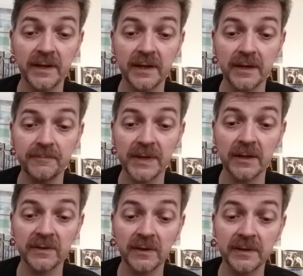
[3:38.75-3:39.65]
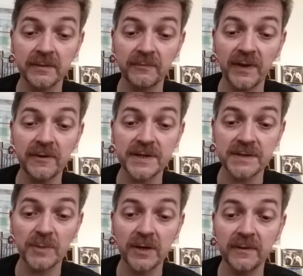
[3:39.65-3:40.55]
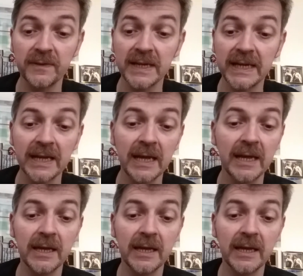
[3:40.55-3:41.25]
It goes down very smoothly.